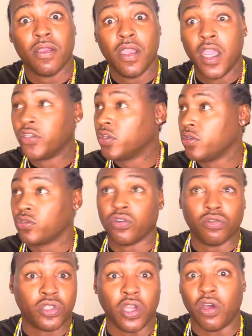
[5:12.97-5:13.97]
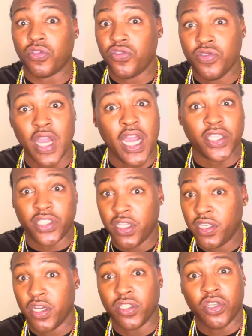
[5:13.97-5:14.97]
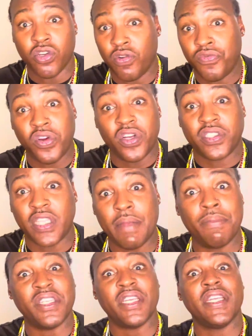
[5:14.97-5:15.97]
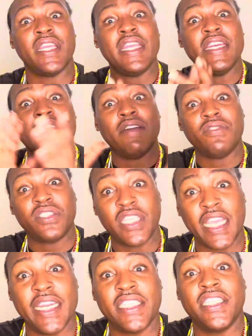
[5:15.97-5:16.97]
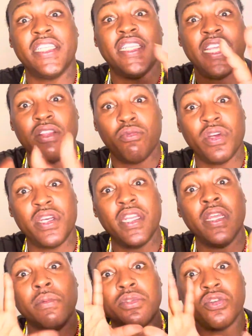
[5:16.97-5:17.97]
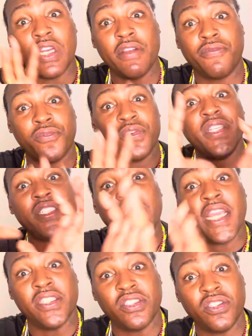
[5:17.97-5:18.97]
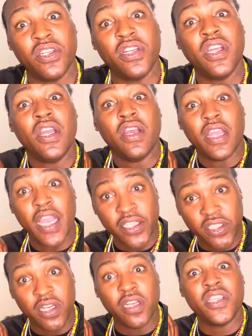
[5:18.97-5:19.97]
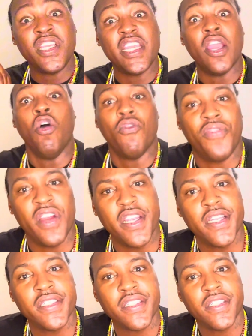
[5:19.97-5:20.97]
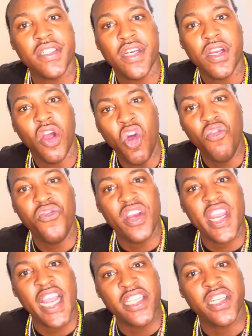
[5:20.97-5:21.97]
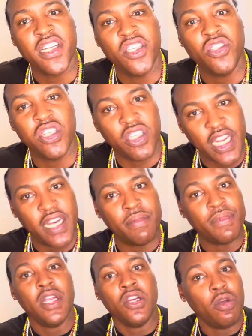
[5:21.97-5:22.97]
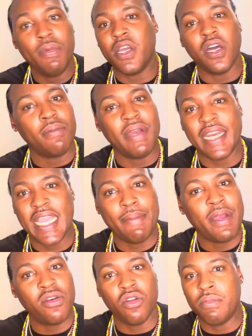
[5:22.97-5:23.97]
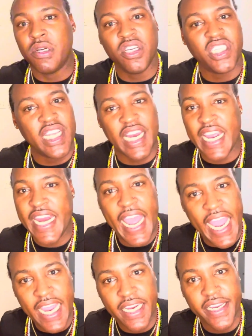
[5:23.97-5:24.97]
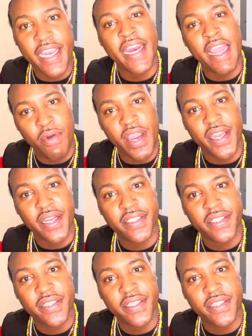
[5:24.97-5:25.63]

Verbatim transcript: Angela's gonna talk to you guys. She does good on real estate, but he never said that she did it with them. So that frees Angela Yee. Hopefully, Angela, you should tell him. Don't be calling my name out no bullshit like that. Yeah, that way.